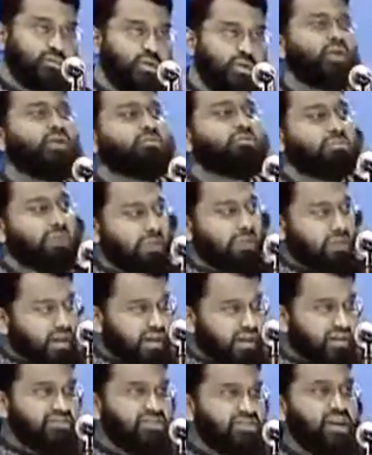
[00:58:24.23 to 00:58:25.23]
Oh,
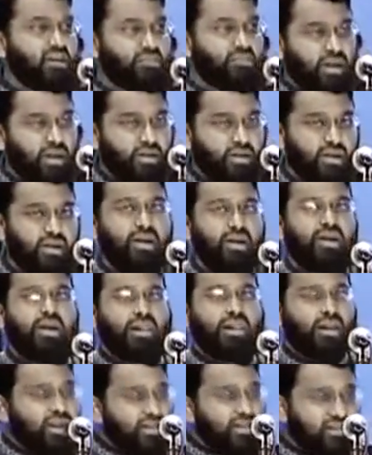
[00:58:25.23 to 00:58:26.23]
Allah is Rahman,
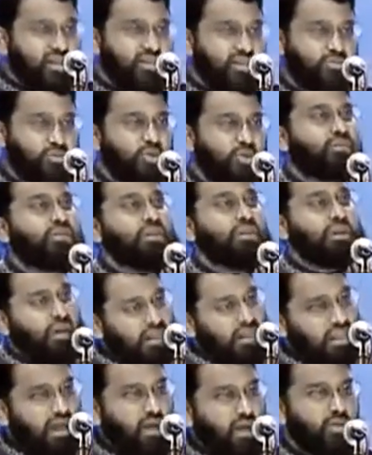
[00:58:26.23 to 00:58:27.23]
Allah is Ghafoor,
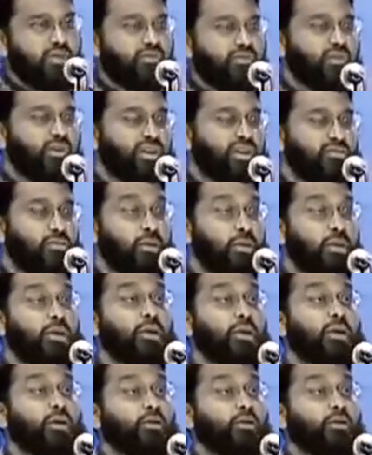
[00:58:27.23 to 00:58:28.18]
Allah will forgive me. You